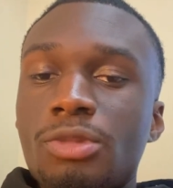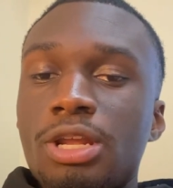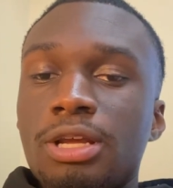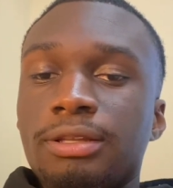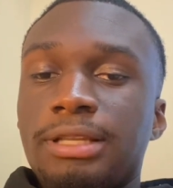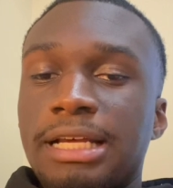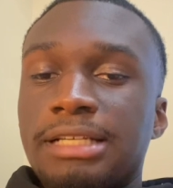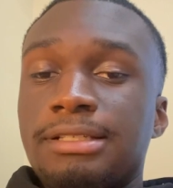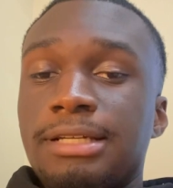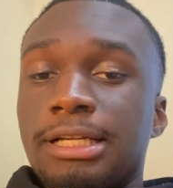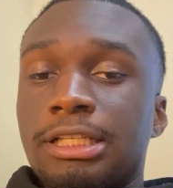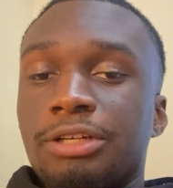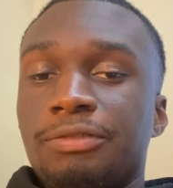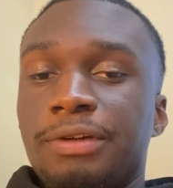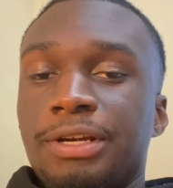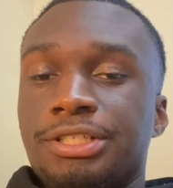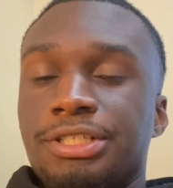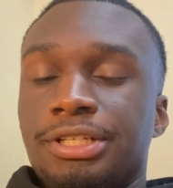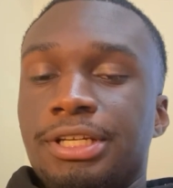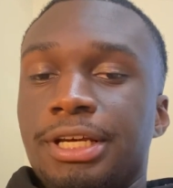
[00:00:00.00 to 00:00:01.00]
that's not the
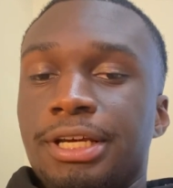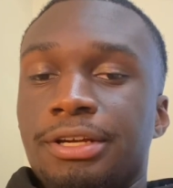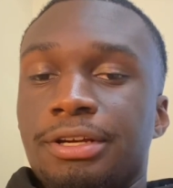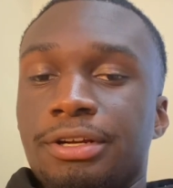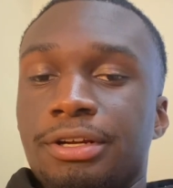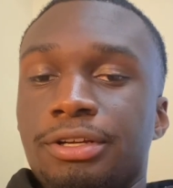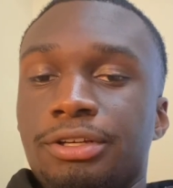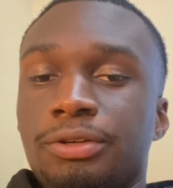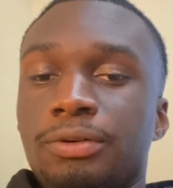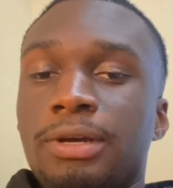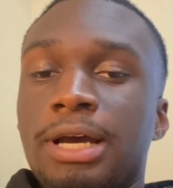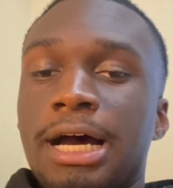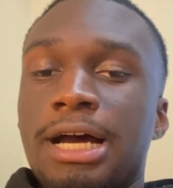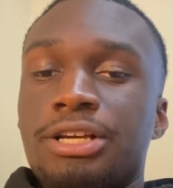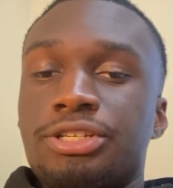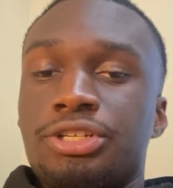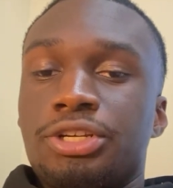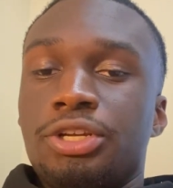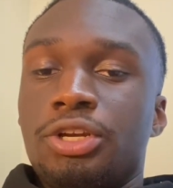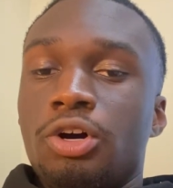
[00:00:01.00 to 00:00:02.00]
reason either. You
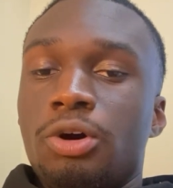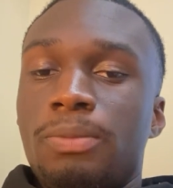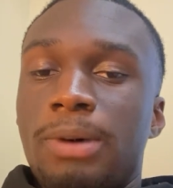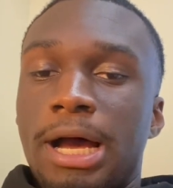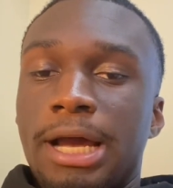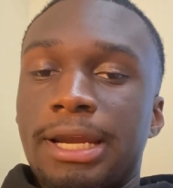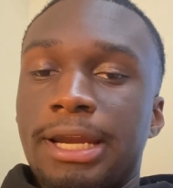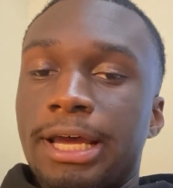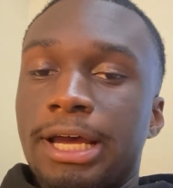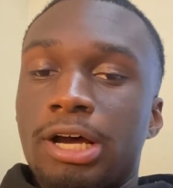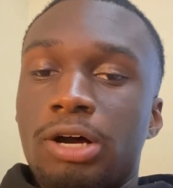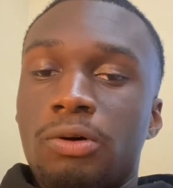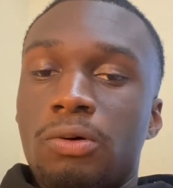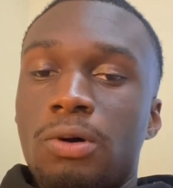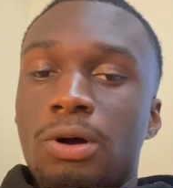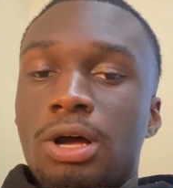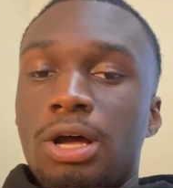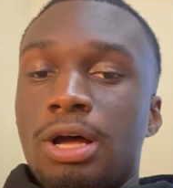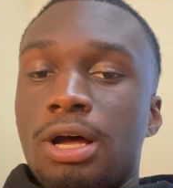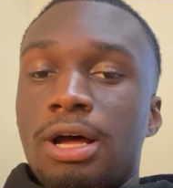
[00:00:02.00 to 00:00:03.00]
guys should know by now,
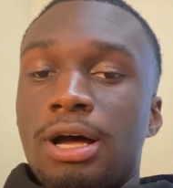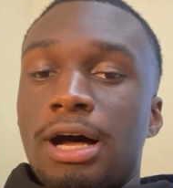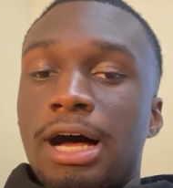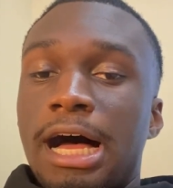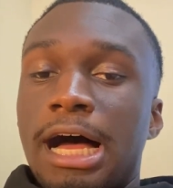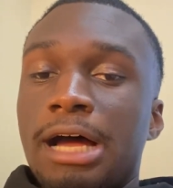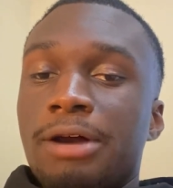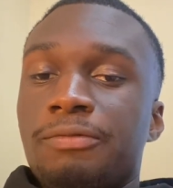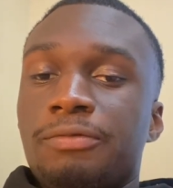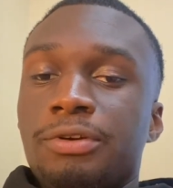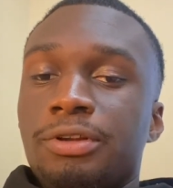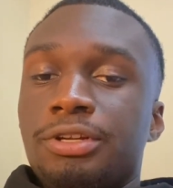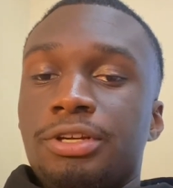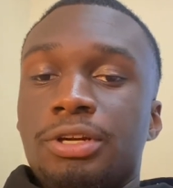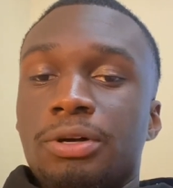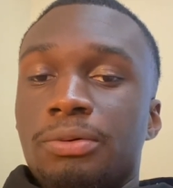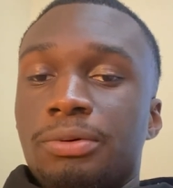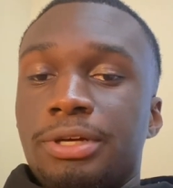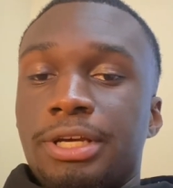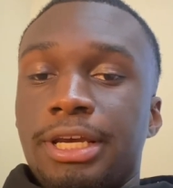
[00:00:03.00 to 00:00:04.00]
I really
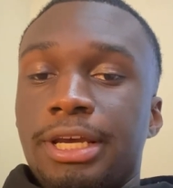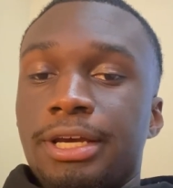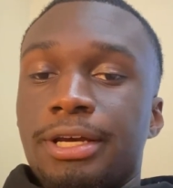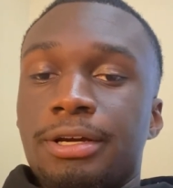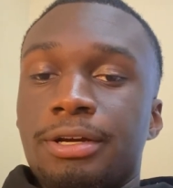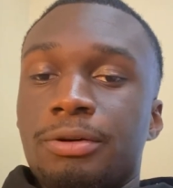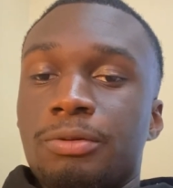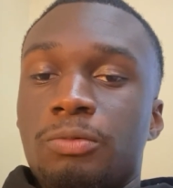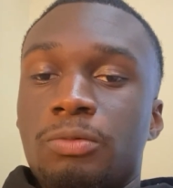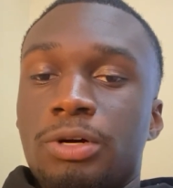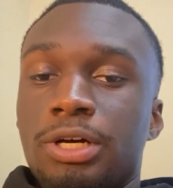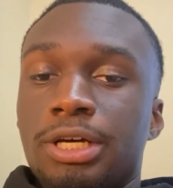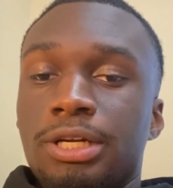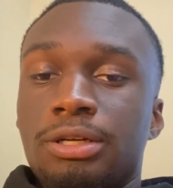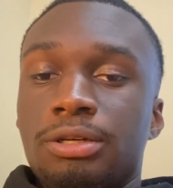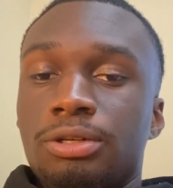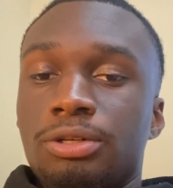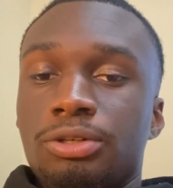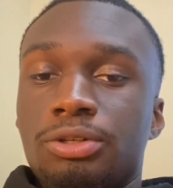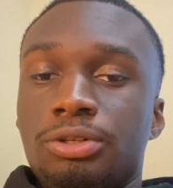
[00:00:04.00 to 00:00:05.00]
don't care what,
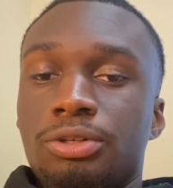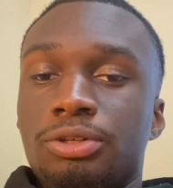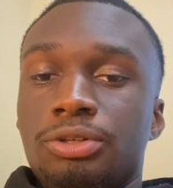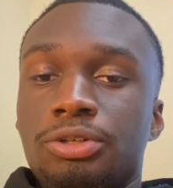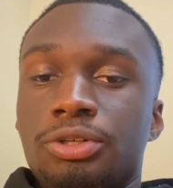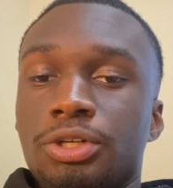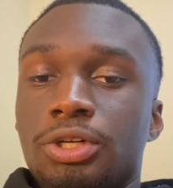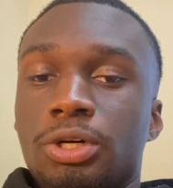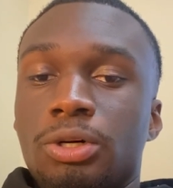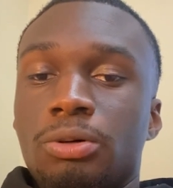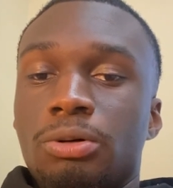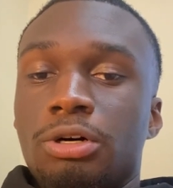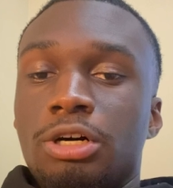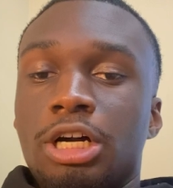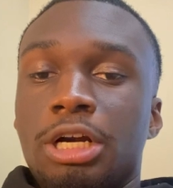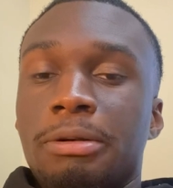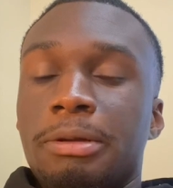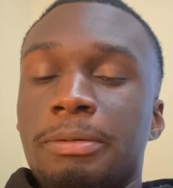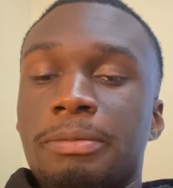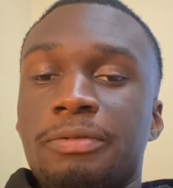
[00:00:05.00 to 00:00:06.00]
you know,
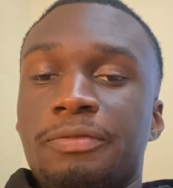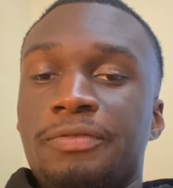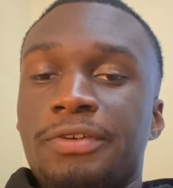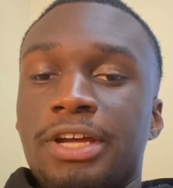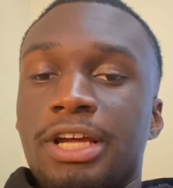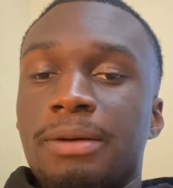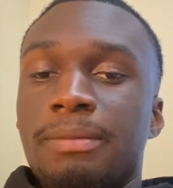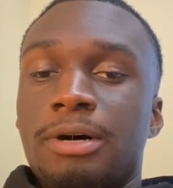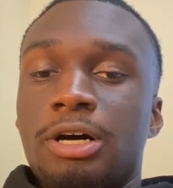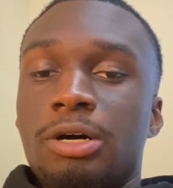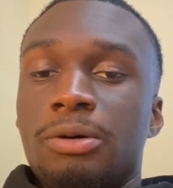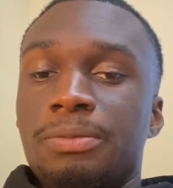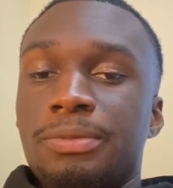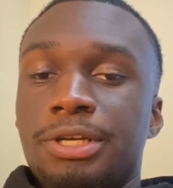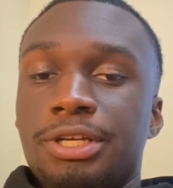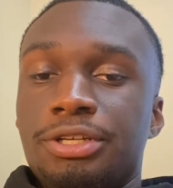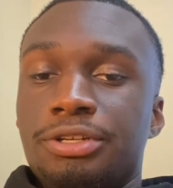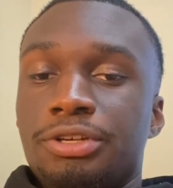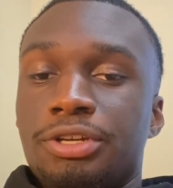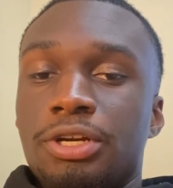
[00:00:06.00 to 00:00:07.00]
other people think about
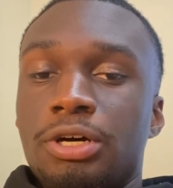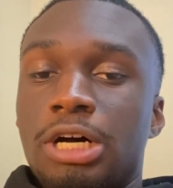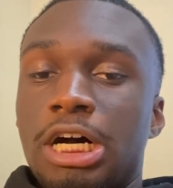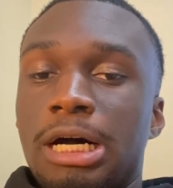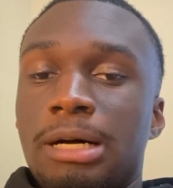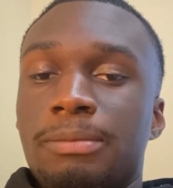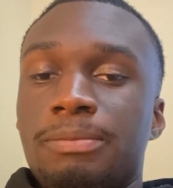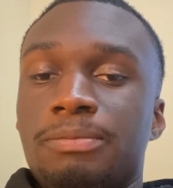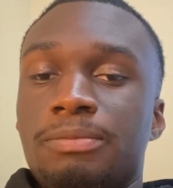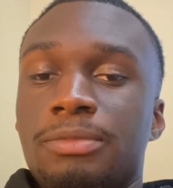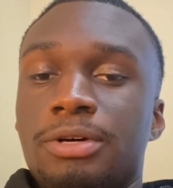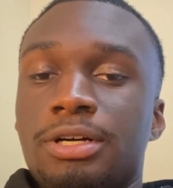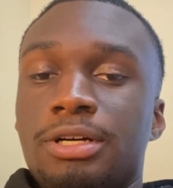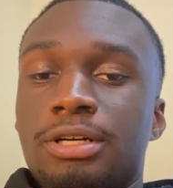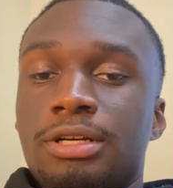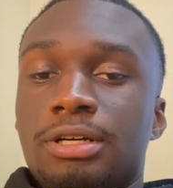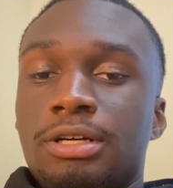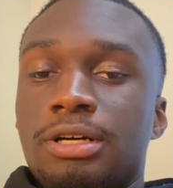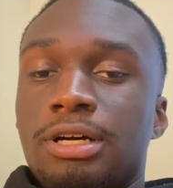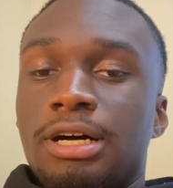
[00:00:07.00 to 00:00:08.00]
me. You know, I'm
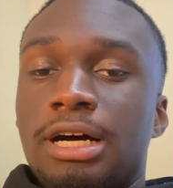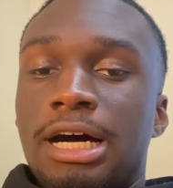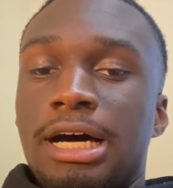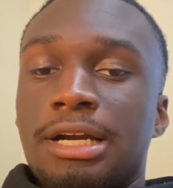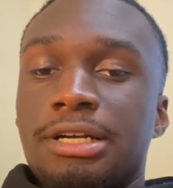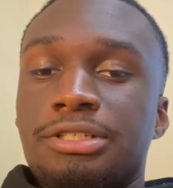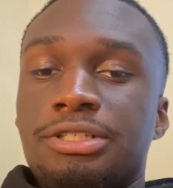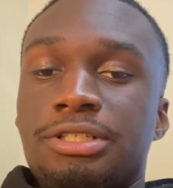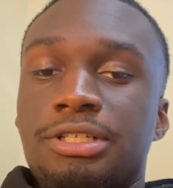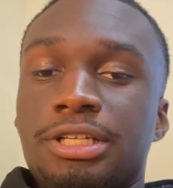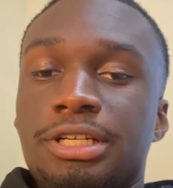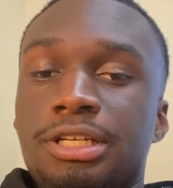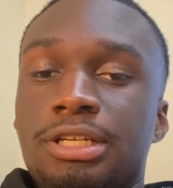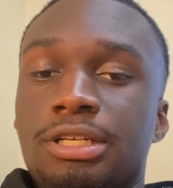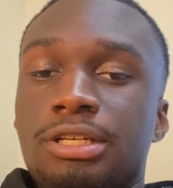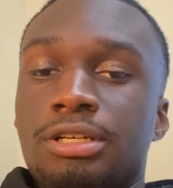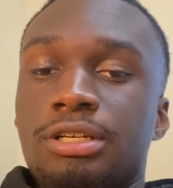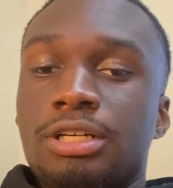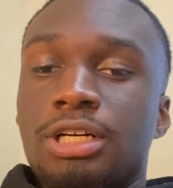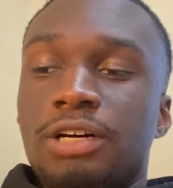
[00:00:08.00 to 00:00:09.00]

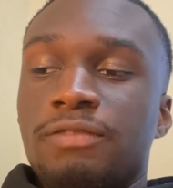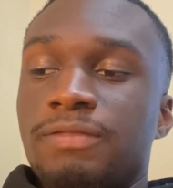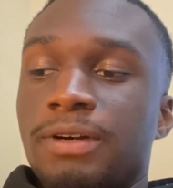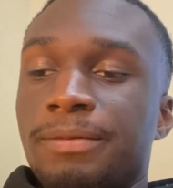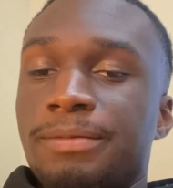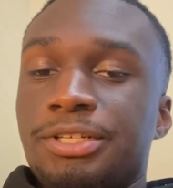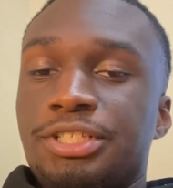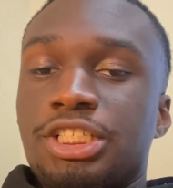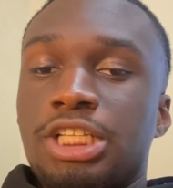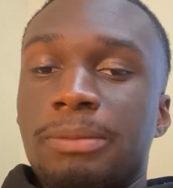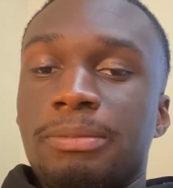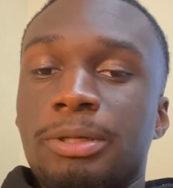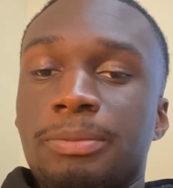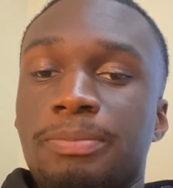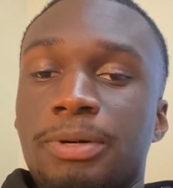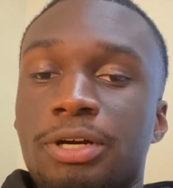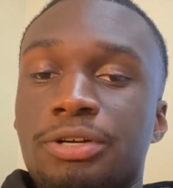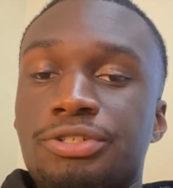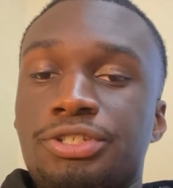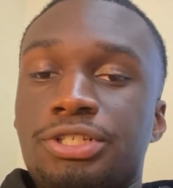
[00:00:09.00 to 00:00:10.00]
honestly a very stubborn
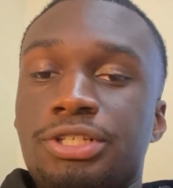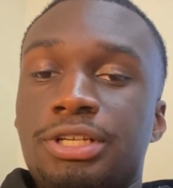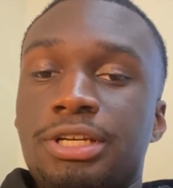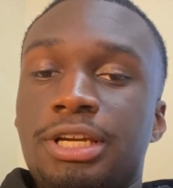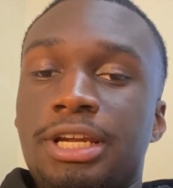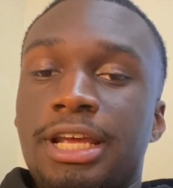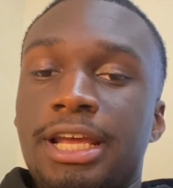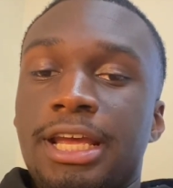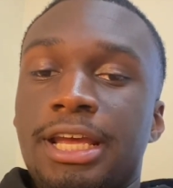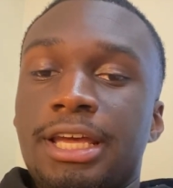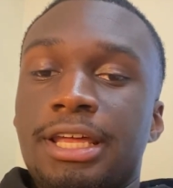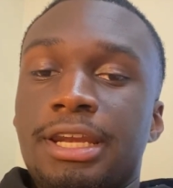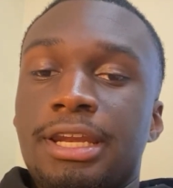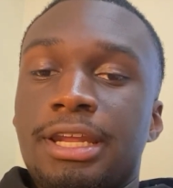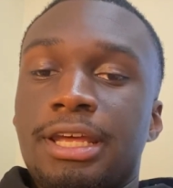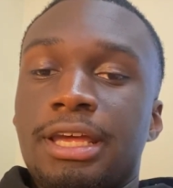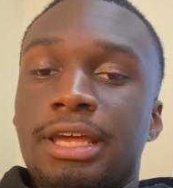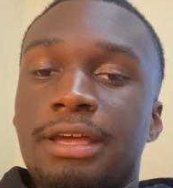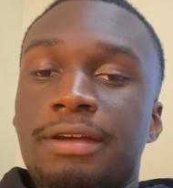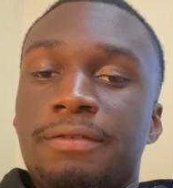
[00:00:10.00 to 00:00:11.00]
person. And
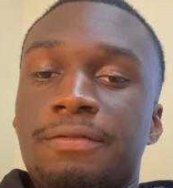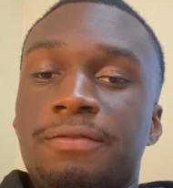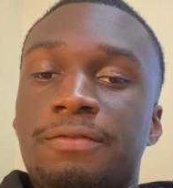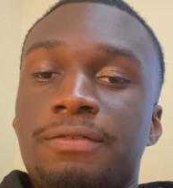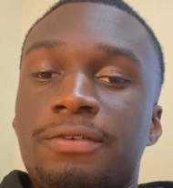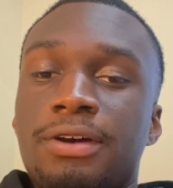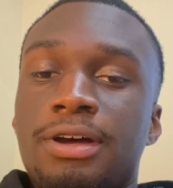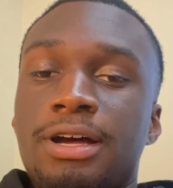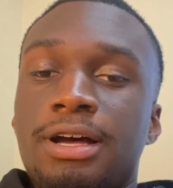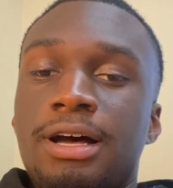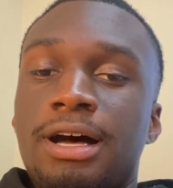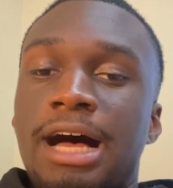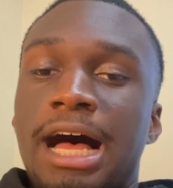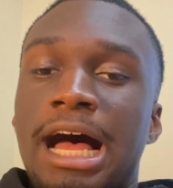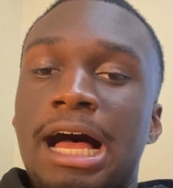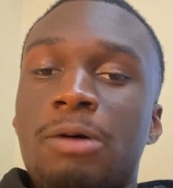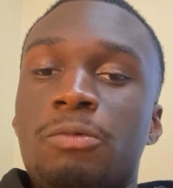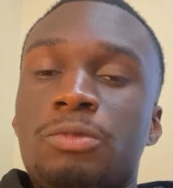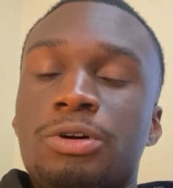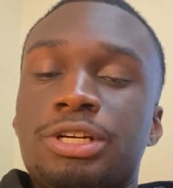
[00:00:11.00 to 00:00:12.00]
if
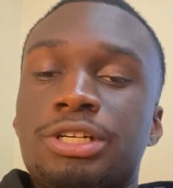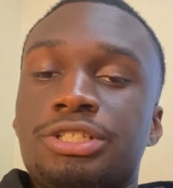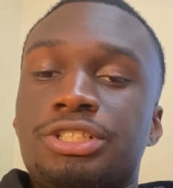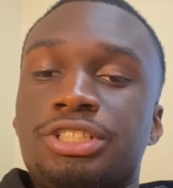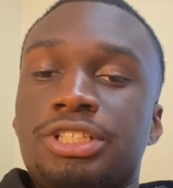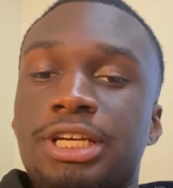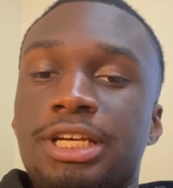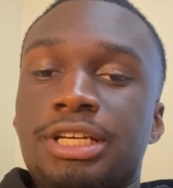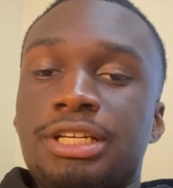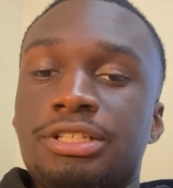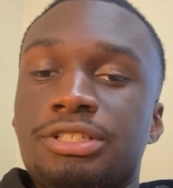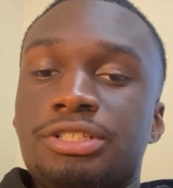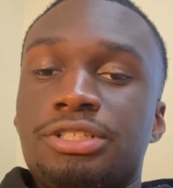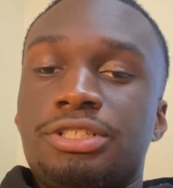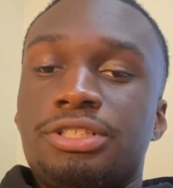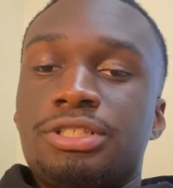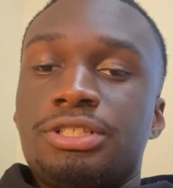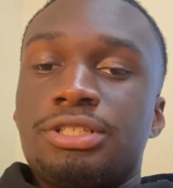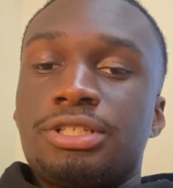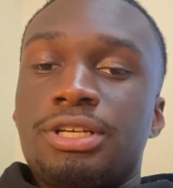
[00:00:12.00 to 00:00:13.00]
I want to
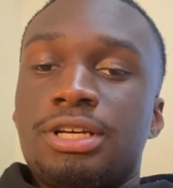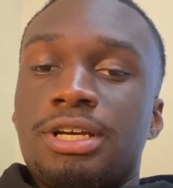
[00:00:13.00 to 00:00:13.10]
change,